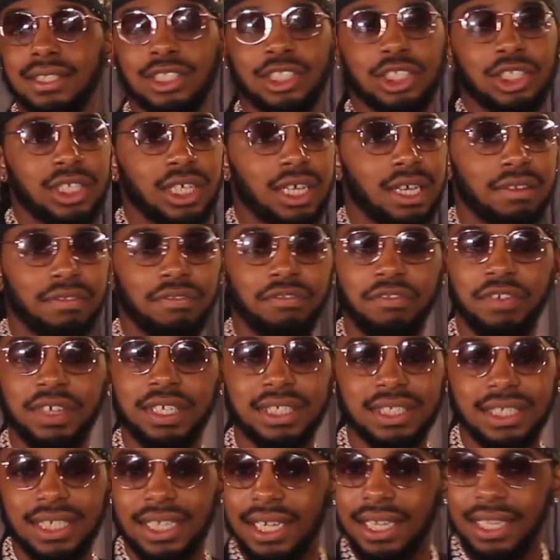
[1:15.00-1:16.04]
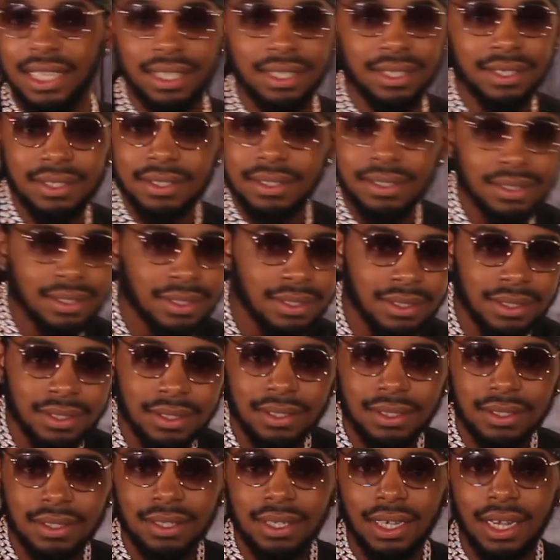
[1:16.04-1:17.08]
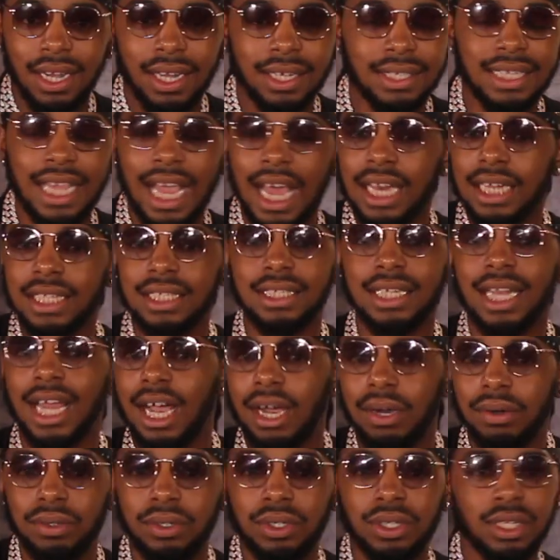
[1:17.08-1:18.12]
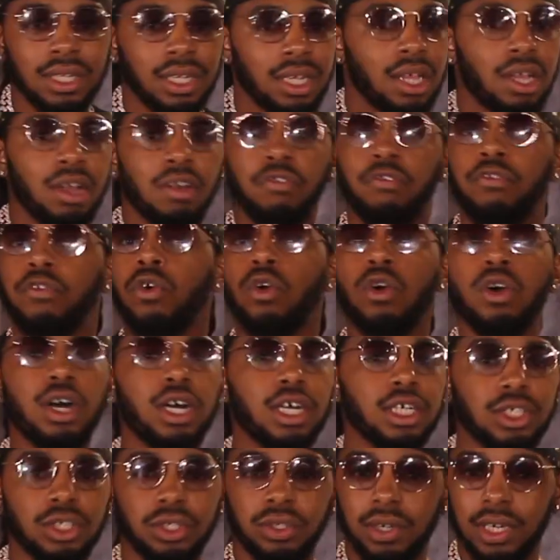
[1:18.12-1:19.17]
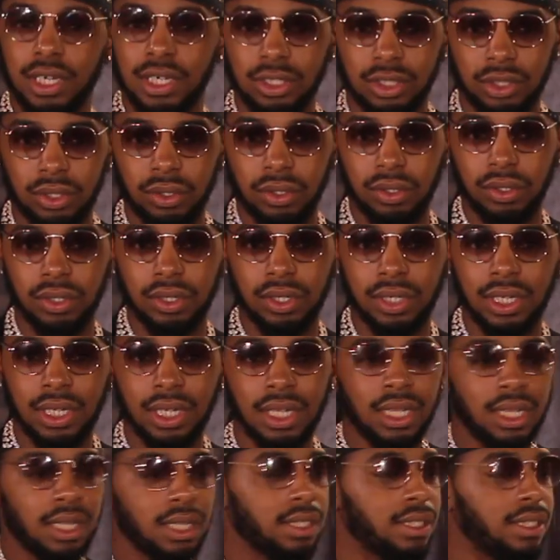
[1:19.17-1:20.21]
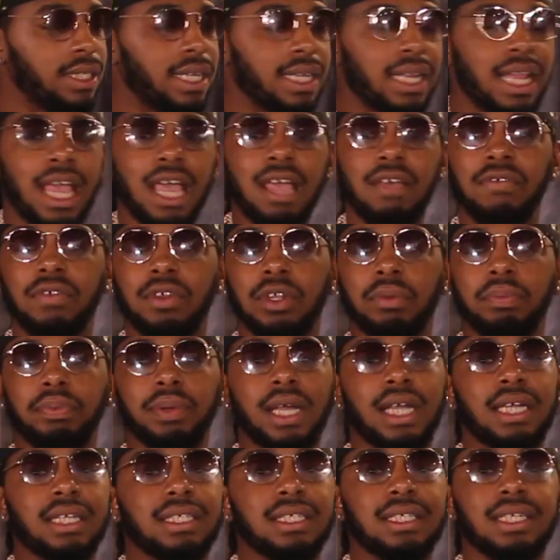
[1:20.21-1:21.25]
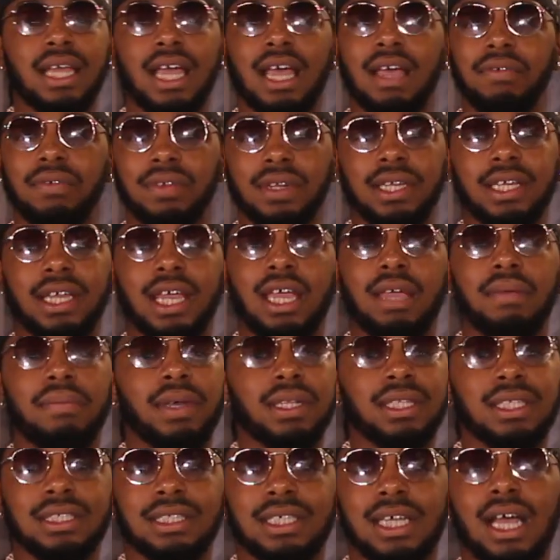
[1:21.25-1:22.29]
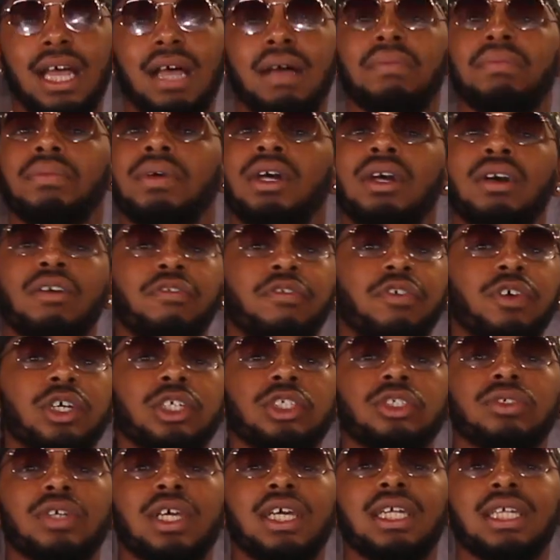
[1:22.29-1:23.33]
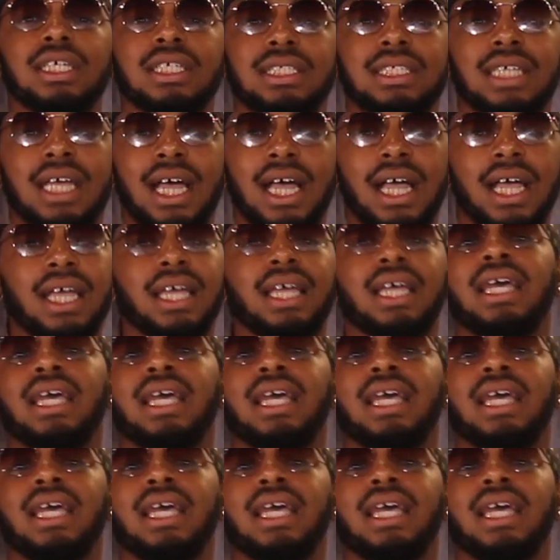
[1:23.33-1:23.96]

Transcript: $15 an hour, 400 credit score. Didn't have any play, didn't have any game at the time, frustrated and tired,